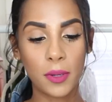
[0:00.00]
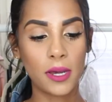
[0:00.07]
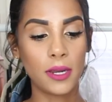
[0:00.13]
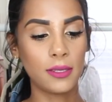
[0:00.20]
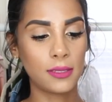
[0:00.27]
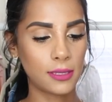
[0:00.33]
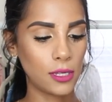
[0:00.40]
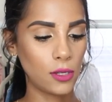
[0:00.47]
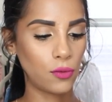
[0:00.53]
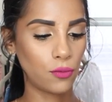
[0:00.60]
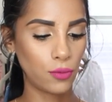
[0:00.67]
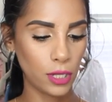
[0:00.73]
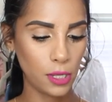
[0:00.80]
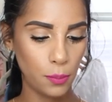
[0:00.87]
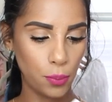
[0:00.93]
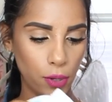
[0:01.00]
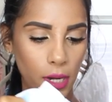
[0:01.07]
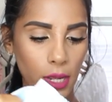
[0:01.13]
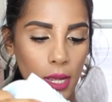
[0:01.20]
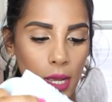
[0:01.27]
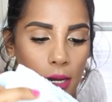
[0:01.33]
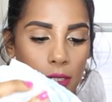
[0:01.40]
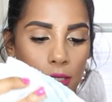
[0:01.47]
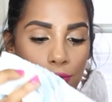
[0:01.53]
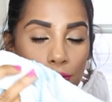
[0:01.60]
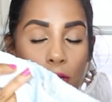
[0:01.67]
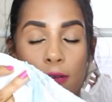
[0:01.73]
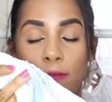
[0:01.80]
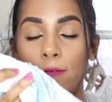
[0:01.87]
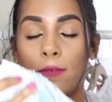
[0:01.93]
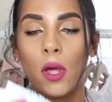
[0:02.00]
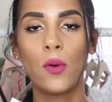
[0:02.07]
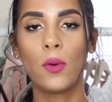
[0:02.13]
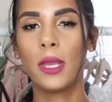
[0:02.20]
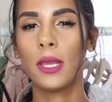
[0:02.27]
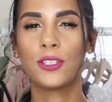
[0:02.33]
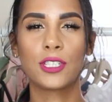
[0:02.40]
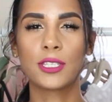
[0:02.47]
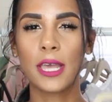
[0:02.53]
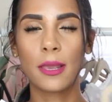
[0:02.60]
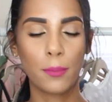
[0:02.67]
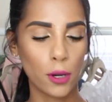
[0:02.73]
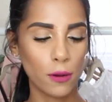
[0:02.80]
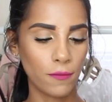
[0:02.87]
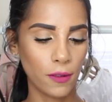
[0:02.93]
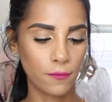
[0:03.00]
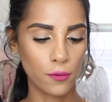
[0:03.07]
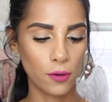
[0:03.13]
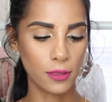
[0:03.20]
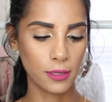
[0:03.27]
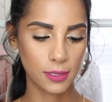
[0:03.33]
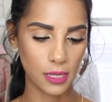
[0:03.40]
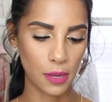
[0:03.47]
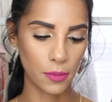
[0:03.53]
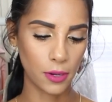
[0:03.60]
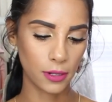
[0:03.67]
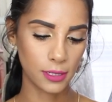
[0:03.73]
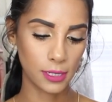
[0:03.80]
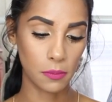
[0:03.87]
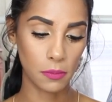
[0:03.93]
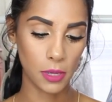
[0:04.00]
but it's still really pretty and it's really flowy and just like perfect for the summer to